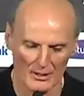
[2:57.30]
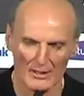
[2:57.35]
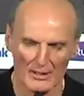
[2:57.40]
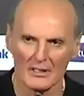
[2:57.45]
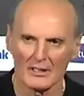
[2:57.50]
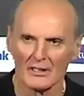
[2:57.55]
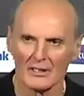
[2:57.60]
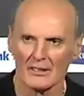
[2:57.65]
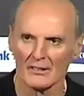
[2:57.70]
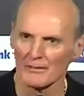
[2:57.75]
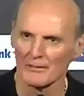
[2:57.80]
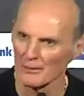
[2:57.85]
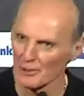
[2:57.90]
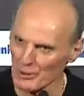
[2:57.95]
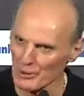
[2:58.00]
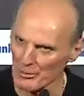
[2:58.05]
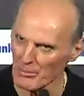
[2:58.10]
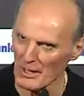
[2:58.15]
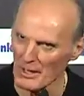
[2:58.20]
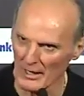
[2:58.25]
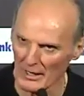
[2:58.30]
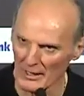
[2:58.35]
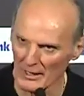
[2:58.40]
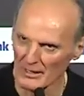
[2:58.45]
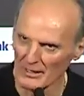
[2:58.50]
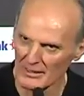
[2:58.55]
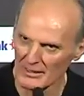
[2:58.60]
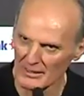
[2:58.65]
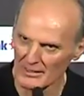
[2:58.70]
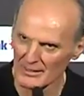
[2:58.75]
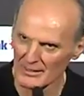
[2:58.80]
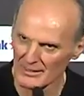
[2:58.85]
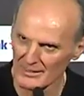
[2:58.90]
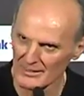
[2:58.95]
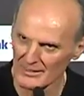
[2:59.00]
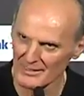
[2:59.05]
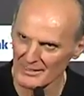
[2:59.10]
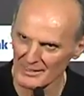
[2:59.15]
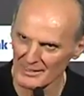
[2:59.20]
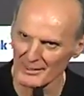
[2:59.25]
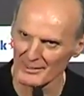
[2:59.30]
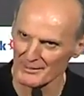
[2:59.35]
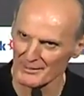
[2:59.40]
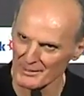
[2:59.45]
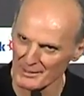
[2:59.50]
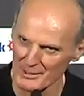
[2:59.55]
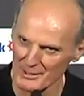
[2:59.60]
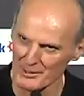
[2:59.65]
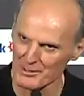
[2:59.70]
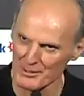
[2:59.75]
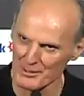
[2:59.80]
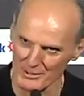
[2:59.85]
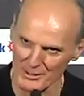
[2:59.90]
No, we're not an ordinary team.